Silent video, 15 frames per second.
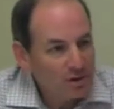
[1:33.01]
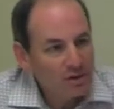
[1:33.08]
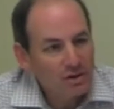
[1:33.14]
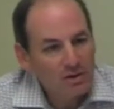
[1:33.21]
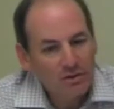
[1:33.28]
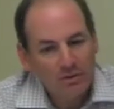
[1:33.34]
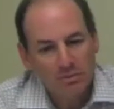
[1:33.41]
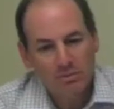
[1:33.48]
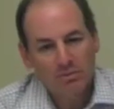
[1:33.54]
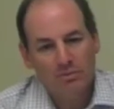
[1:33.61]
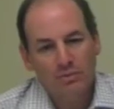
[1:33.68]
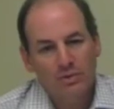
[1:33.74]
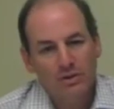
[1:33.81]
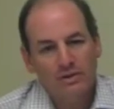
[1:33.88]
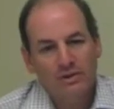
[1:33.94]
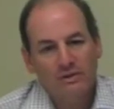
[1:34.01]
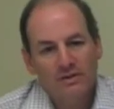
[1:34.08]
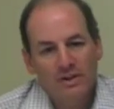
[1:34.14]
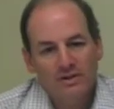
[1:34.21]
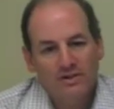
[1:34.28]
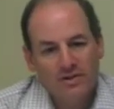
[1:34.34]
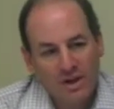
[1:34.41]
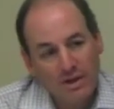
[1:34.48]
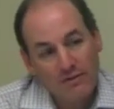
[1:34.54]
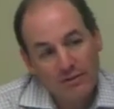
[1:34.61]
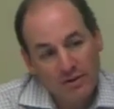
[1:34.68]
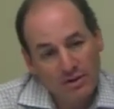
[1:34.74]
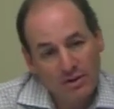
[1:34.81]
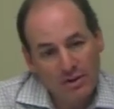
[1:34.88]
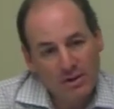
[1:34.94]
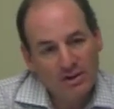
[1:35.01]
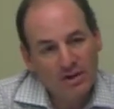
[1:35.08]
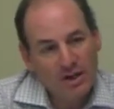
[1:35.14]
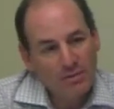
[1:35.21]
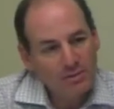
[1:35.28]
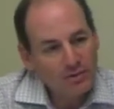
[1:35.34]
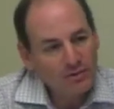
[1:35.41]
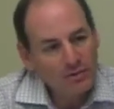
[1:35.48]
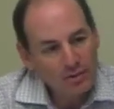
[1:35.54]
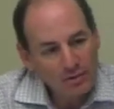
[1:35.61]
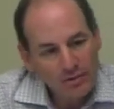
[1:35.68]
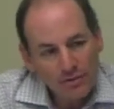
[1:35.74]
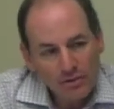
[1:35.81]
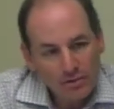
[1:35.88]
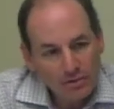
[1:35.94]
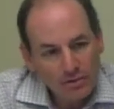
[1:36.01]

We lived at Stanford on campus for